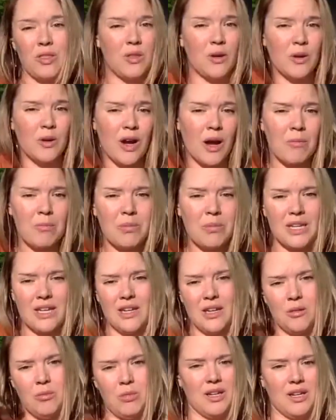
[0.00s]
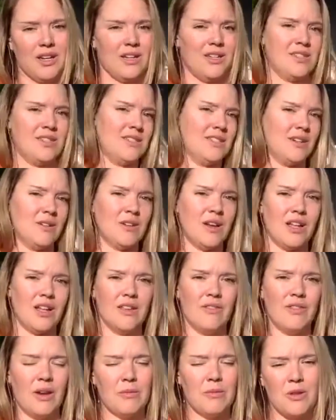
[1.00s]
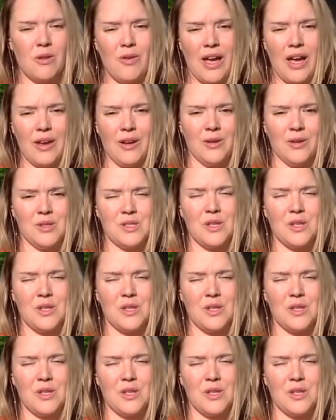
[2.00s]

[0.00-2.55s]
their company because they're not living up to their values.